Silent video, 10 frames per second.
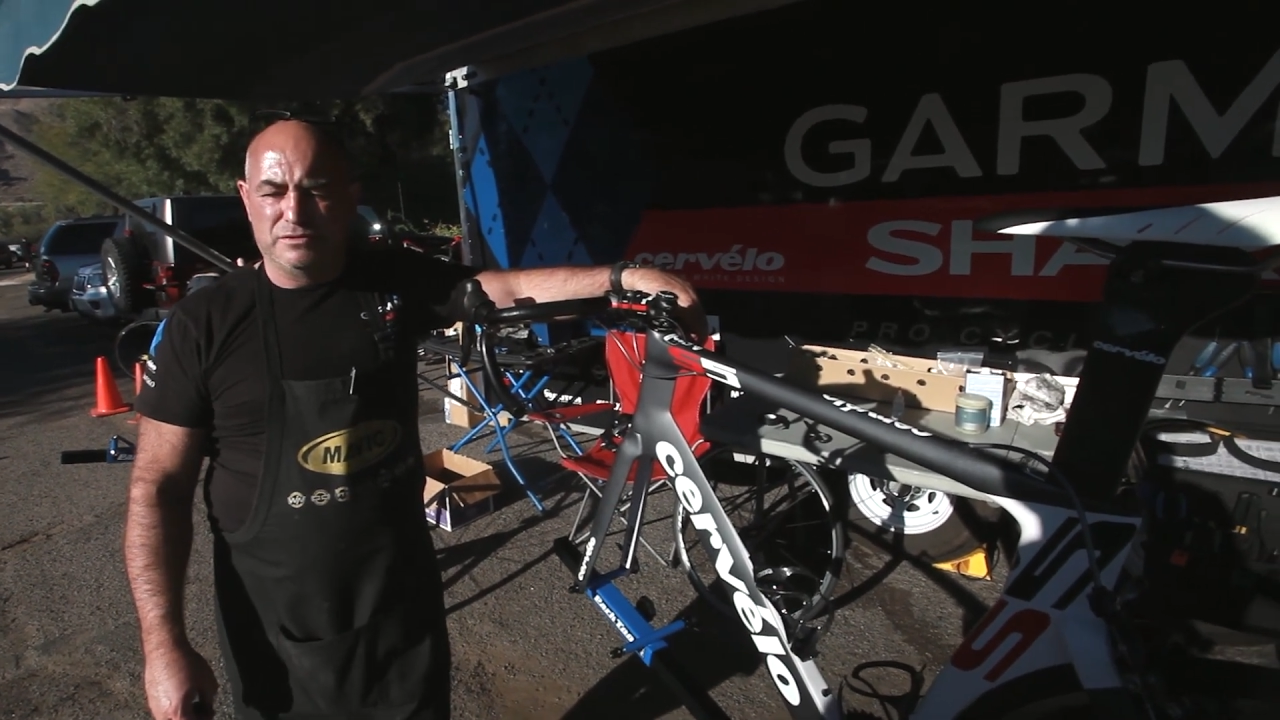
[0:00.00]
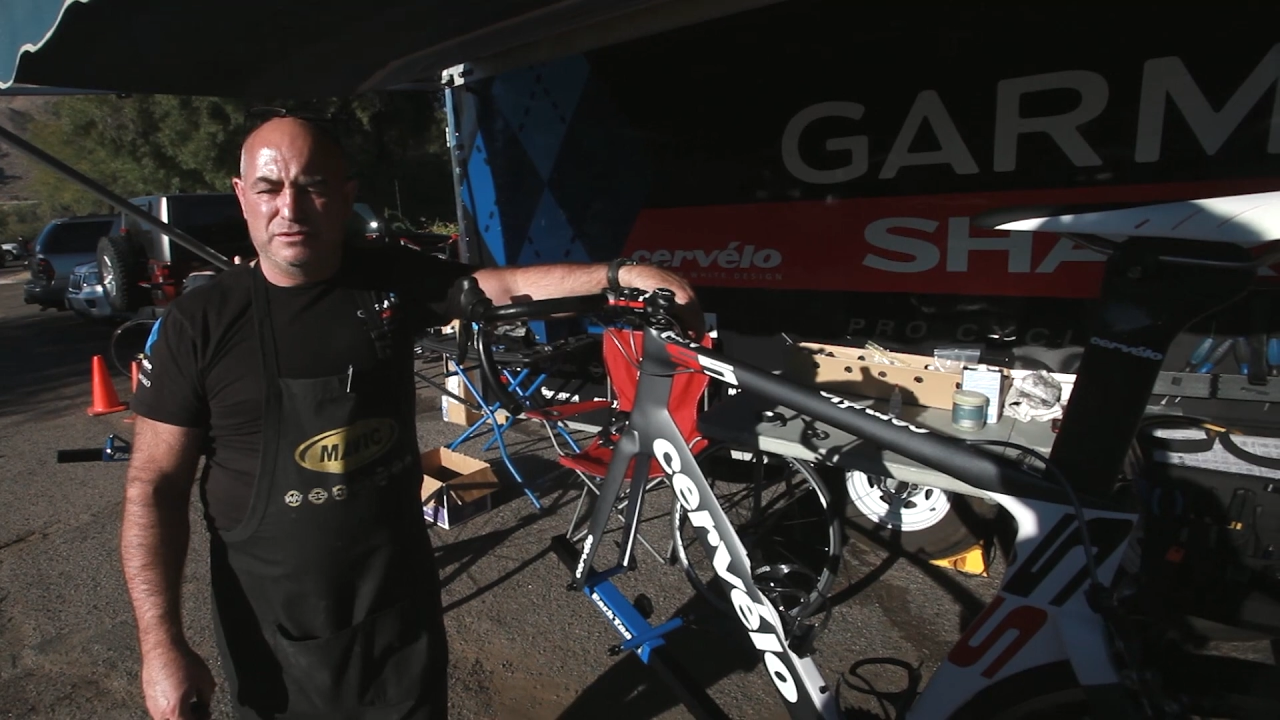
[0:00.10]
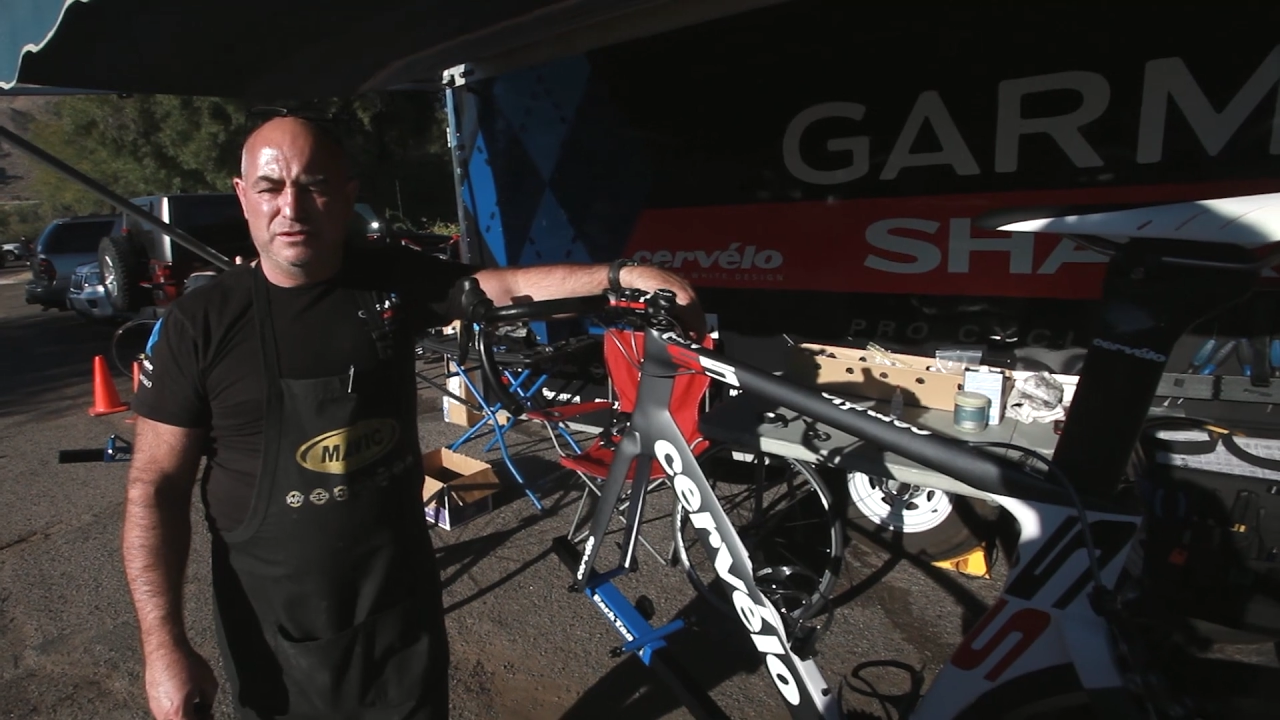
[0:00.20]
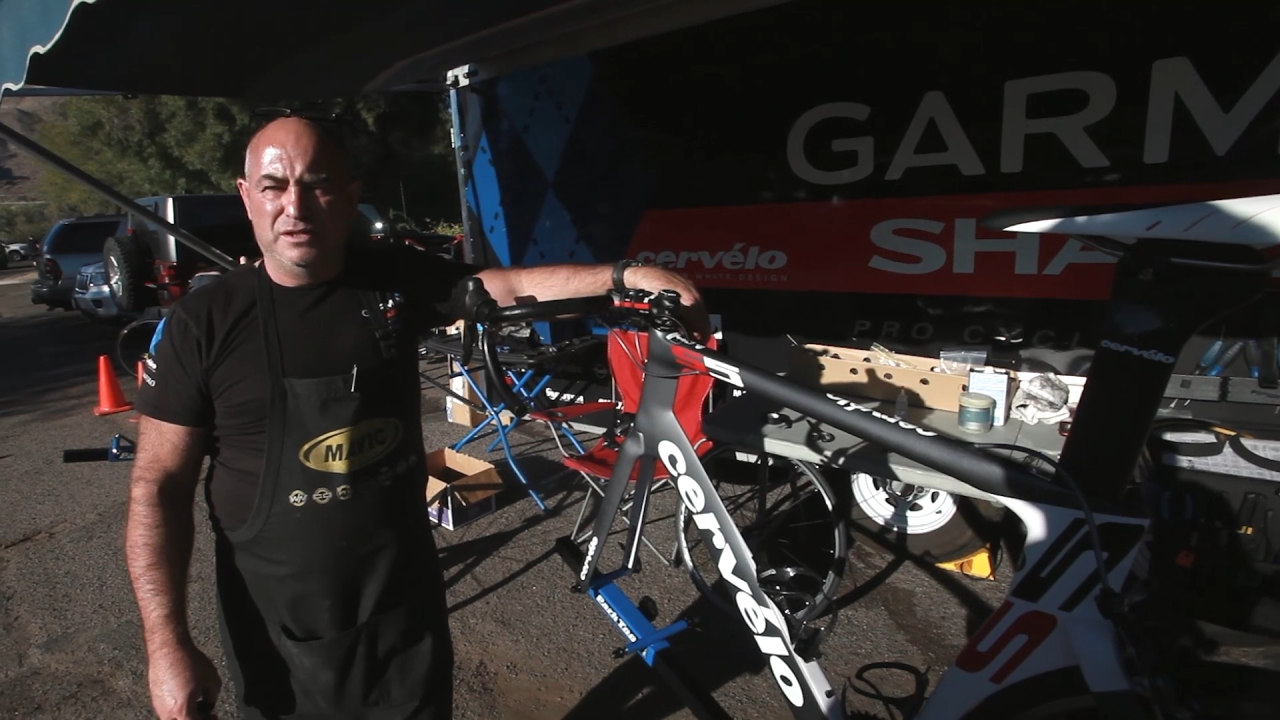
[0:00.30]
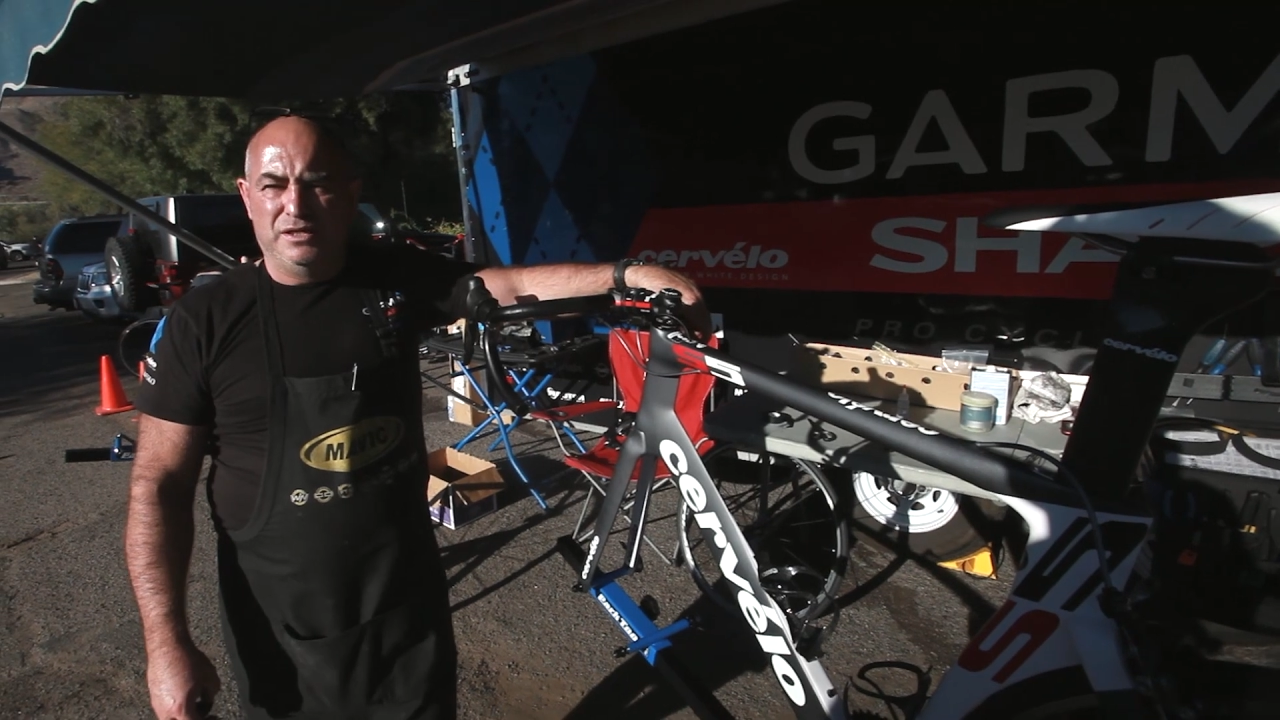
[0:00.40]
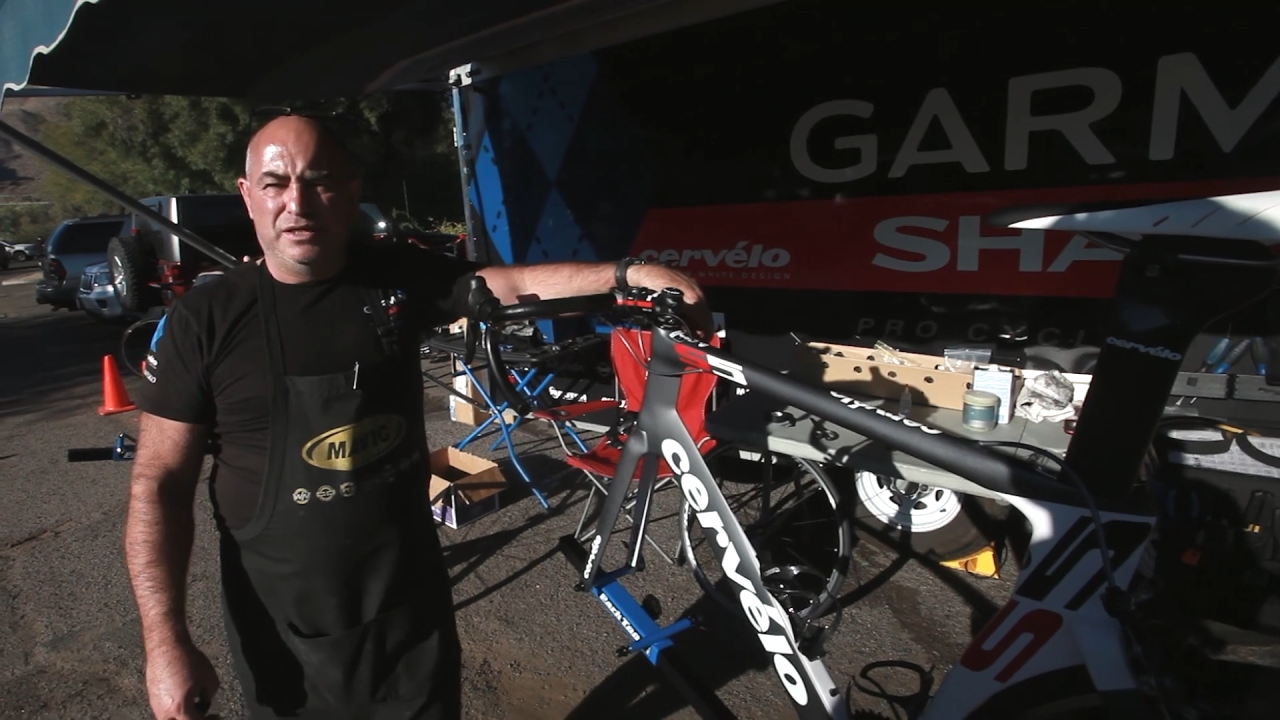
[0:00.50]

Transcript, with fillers: mm -hmm.